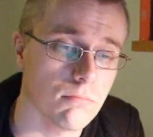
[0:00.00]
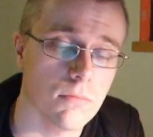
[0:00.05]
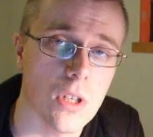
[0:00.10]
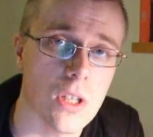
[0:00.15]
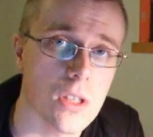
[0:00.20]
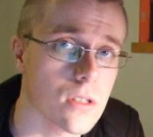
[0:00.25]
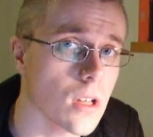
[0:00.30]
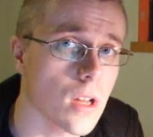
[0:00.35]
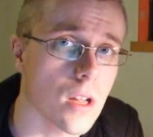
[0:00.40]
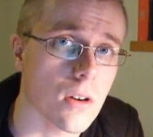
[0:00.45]

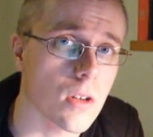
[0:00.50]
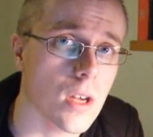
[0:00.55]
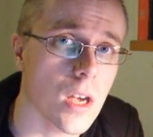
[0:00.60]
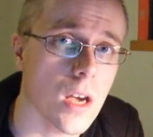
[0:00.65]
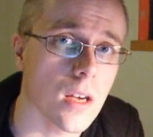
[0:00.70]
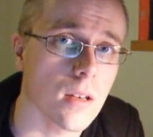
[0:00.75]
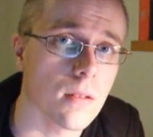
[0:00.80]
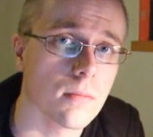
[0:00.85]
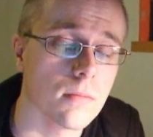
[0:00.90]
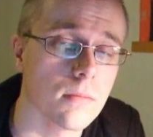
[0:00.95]
It's not
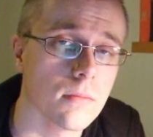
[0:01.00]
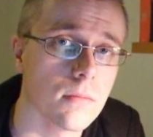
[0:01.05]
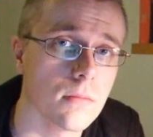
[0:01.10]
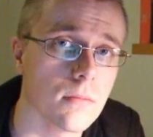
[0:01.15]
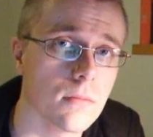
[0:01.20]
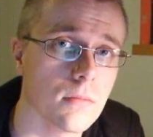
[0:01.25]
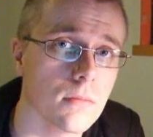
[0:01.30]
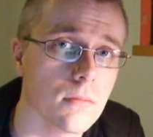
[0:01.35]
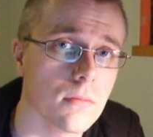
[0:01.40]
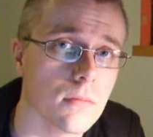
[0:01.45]
okay.
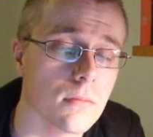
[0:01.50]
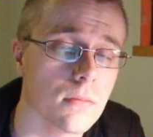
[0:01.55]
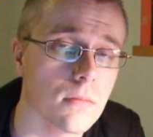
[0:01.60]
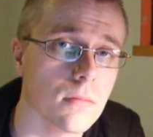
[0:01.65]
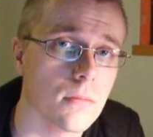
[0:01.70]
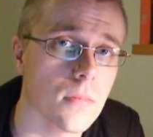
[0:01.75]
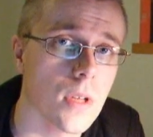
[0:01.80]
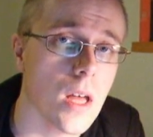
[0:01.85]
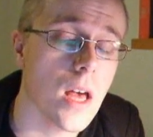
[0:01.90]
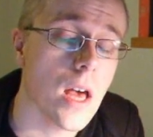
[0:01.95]

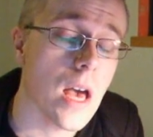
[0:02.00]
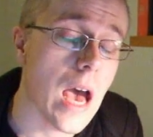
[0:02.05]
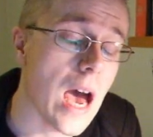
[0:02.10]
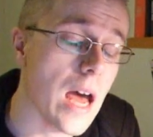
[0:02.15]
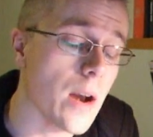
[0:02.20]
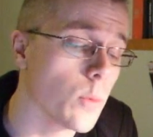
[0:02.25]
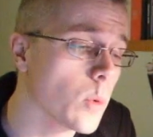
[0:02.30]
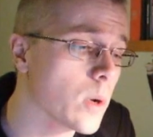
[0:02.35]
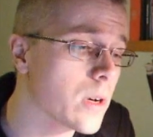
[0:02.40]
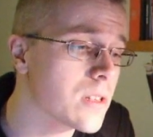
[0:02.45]

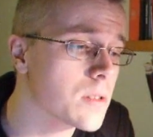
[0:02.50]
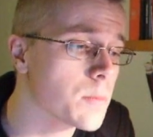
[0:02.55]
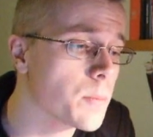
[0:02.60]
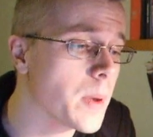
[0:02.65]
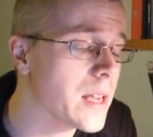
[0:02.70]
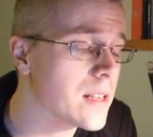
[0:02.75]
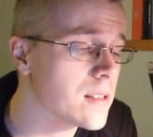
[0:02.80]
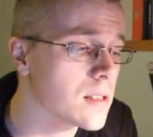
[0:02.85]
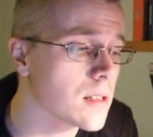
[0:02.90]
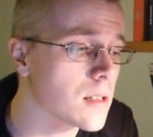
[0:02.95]
And what it's
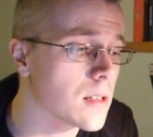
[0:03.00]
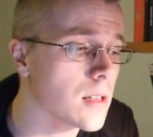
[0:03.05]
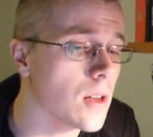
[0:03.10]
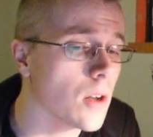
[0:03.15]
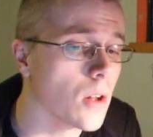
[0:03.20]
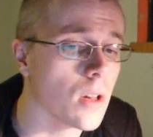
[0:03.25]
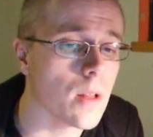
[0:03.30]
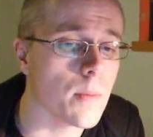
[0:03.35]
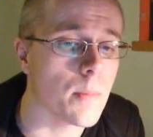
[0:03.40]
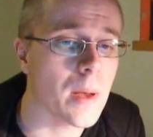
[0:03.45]
basically
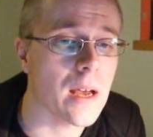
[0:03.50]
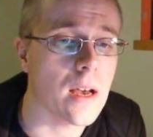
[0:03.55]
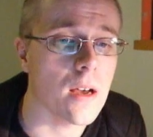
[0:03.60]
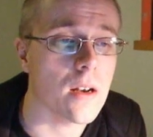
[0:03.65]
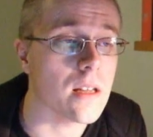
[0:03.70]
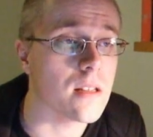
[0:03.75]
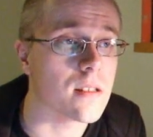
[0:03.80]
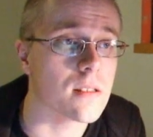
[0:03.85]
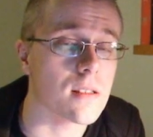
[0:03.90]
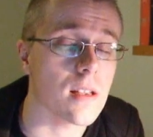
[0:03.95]
all
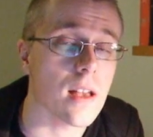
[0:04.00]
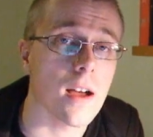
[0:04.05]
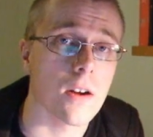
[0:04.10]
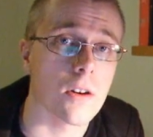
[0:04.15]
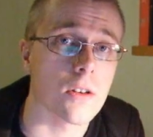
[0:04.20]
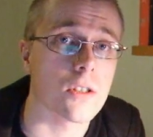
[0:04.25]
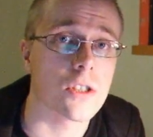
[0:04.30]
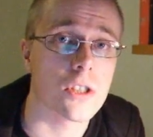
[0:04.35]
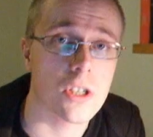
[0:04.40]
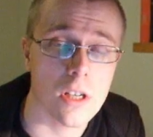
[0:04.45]
about, it's
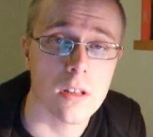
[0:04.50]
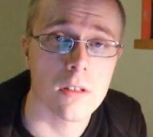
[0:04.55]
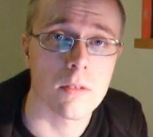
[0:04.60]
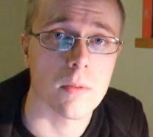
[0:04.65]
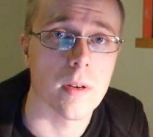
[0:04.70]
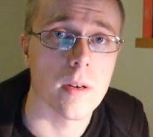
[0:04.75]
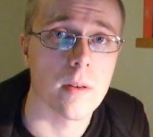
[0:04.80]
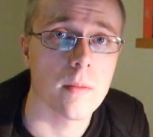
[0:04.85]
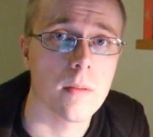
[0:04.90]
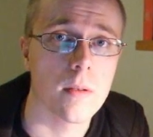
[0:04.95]
our
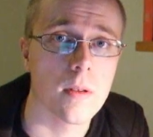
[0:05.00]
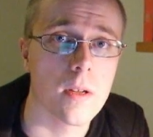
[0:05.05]
children.